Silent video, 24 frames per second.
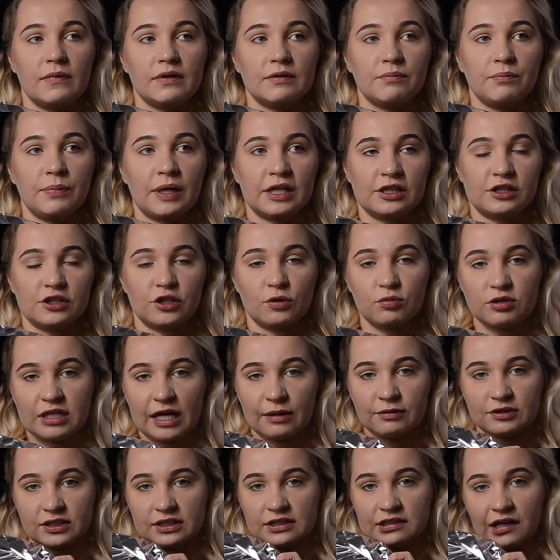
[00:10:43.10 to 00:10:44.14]
but
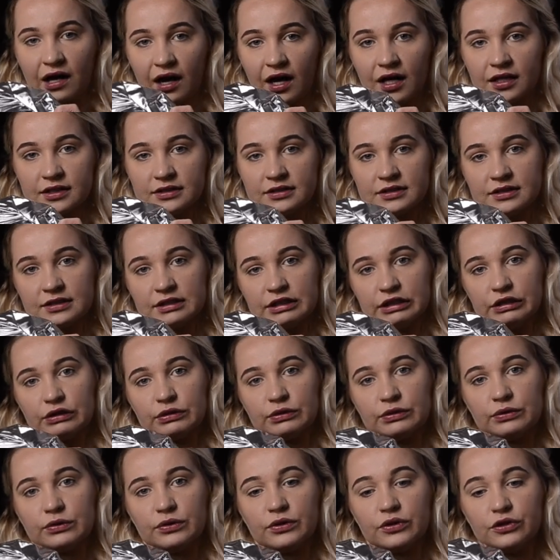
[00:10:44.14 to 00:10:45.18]
sometimes it's hard
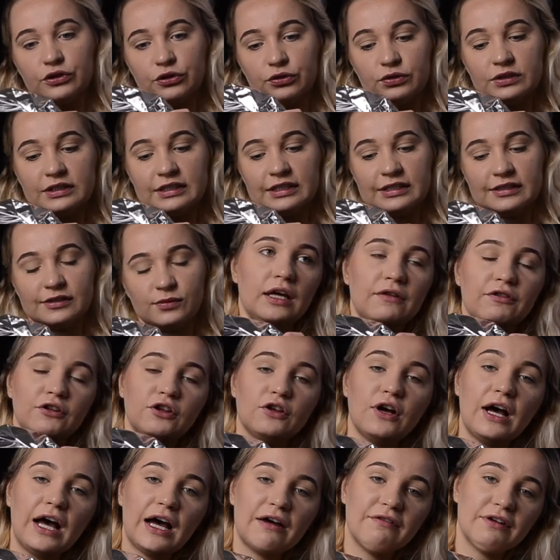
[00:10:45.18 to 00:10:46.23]
to use this if you
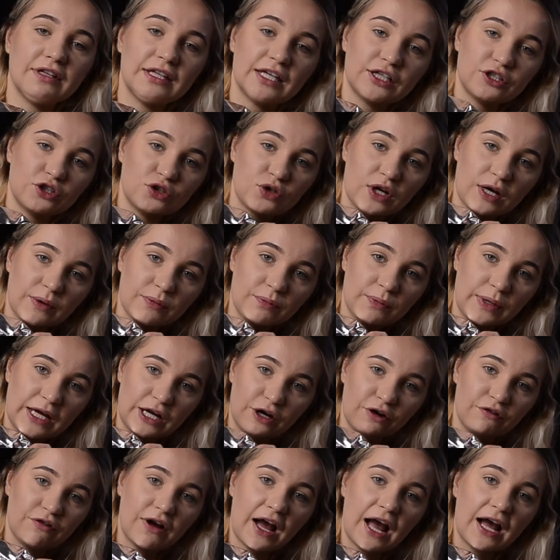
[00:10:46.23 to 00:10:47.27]
don't have an extra
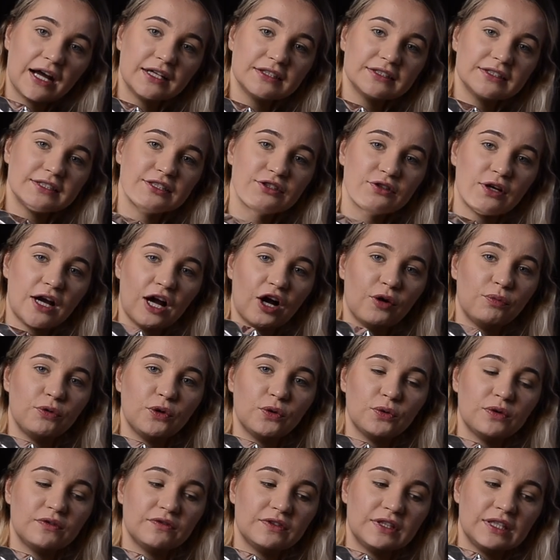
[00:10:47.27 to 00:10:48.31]
pair of hands to help you
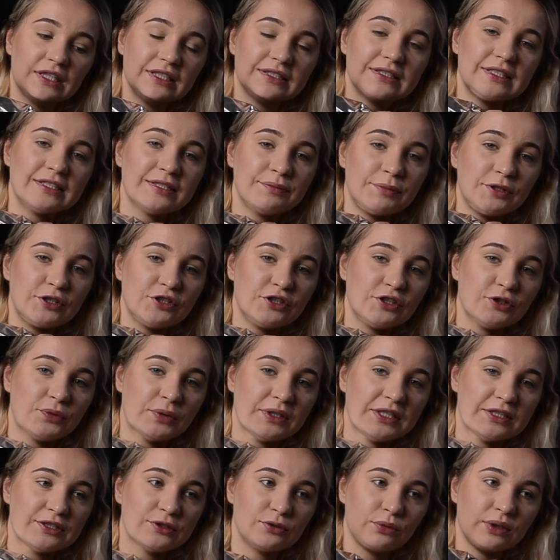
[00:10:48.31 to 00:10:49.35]
with this, especially when
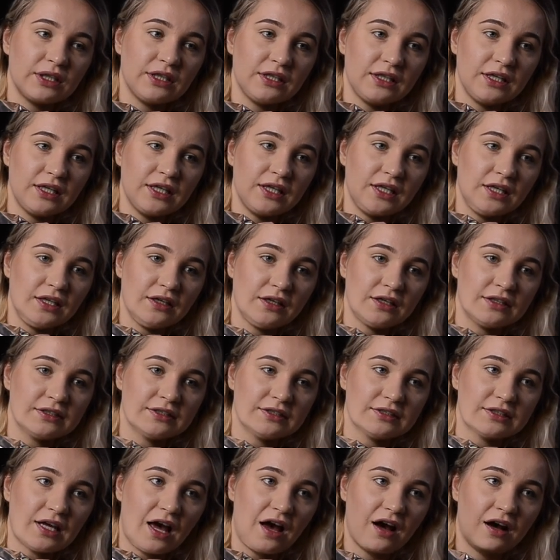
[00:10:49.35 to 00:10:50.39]
it's windy.
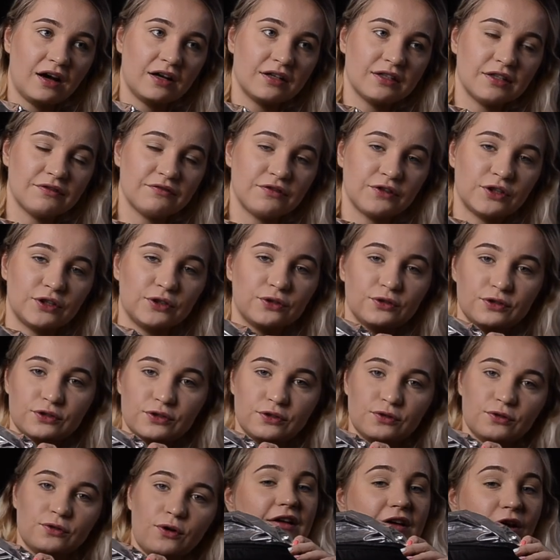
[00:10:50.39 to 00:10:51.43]
It's harder for you
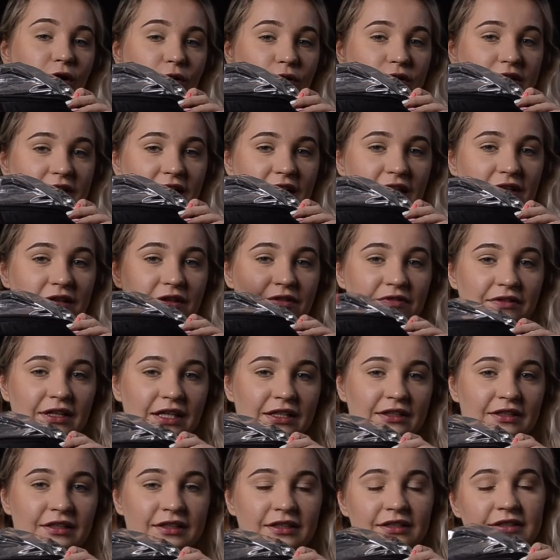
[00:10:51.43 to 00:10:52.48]
to hold the
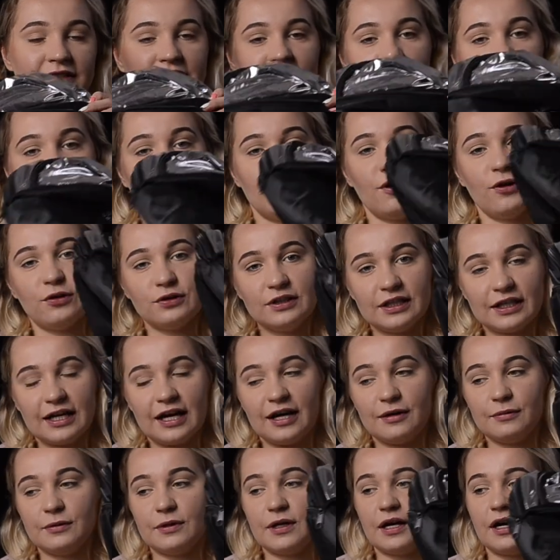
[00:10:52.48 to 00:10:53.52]
reflectors and hold the
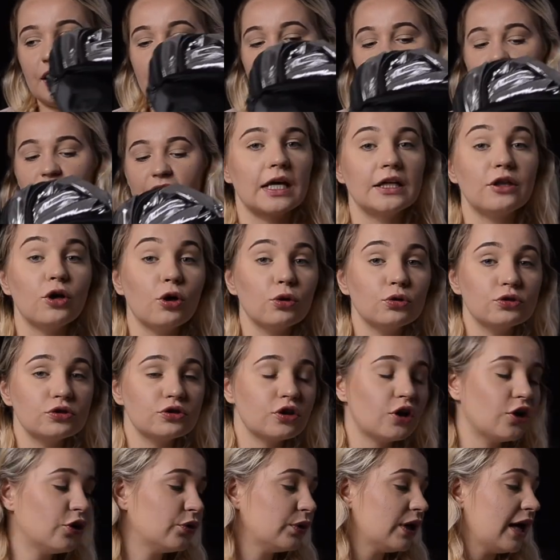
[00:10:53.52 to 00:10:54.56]
camera. And
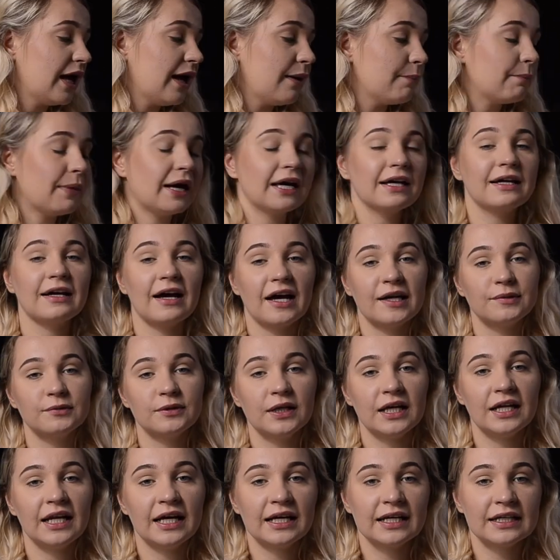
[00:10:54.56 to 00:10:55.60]
also my
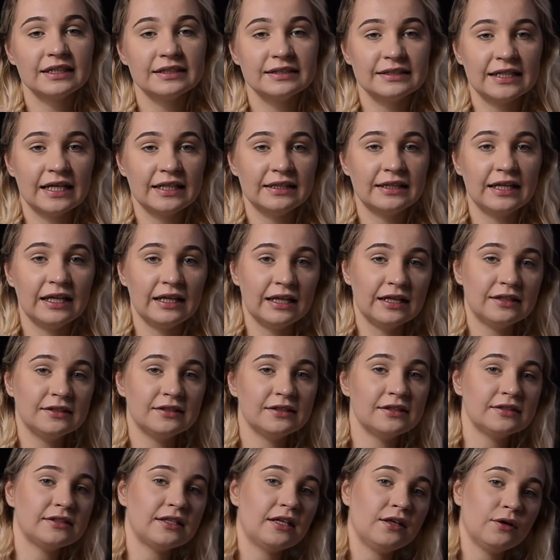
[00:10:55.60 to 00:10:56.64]
camera, like I said, the lens
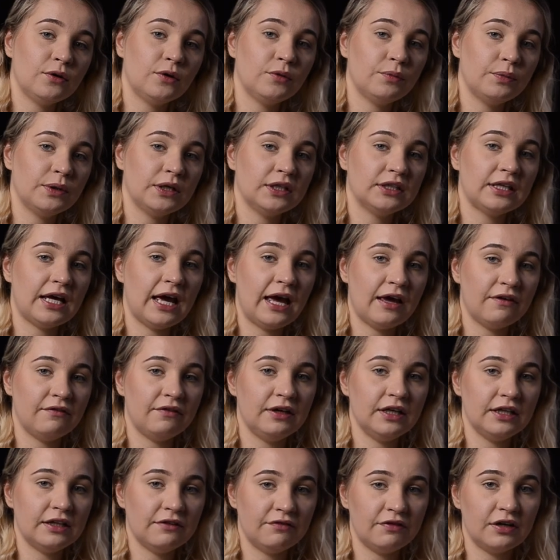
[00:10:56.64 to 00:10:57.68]
is a little bit
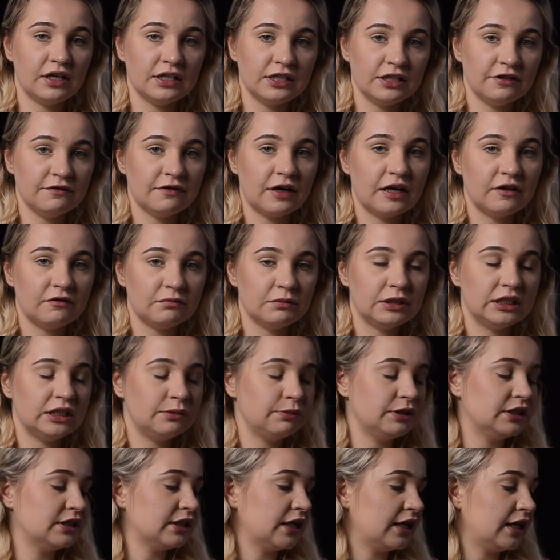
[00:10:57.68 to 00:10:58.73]
heavy, the
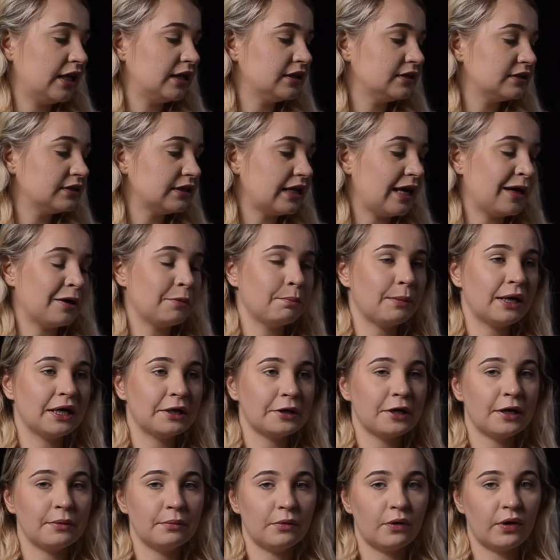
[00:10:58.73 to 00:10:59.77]
35mm lens, and my
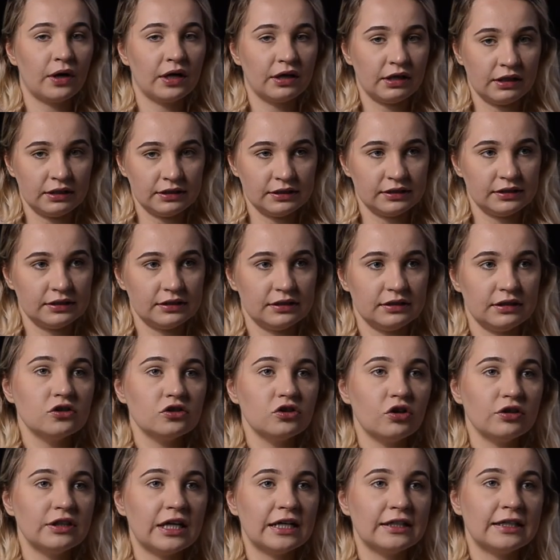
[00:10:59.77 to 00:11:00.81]
camera is, it's
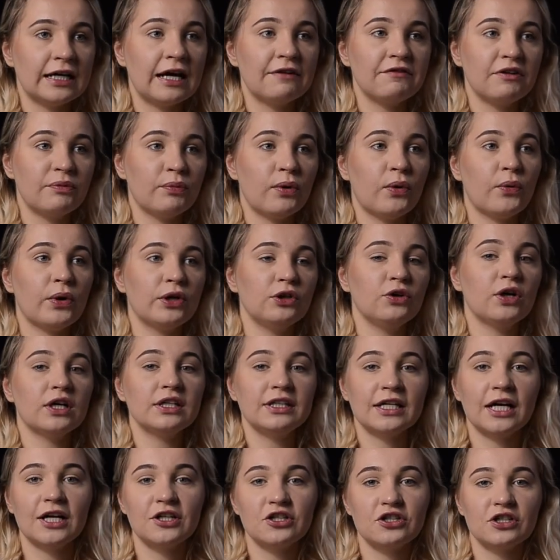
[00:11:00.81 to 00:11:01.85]
not that heavy, but when you
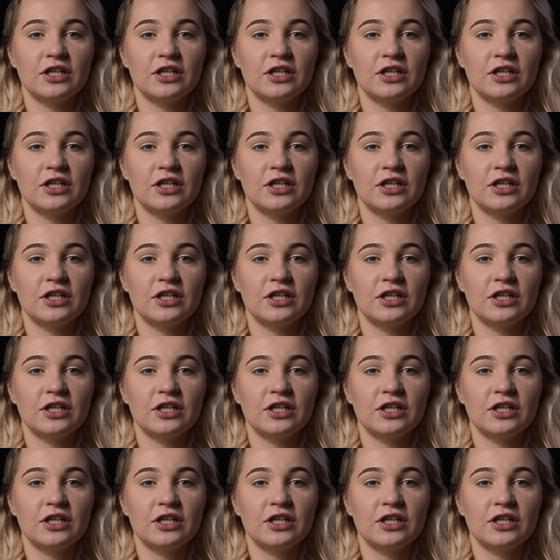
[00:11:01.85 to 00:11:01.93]
attach